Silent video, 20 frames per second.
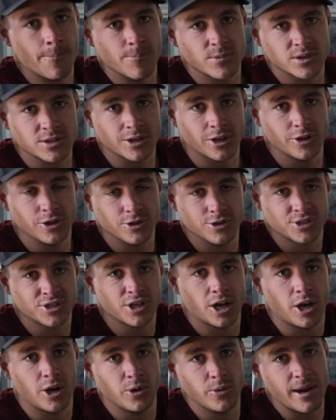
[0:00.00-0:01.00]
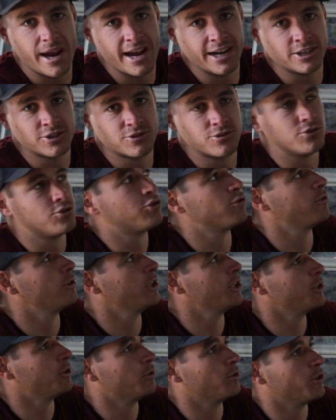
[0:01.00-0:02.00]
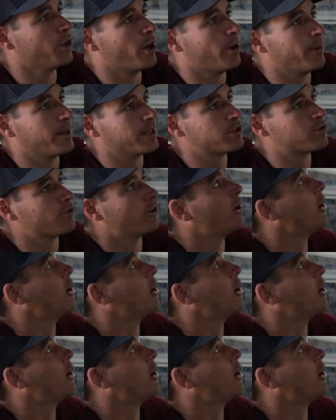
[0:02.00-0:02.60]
so that there's no extra drilling or no extra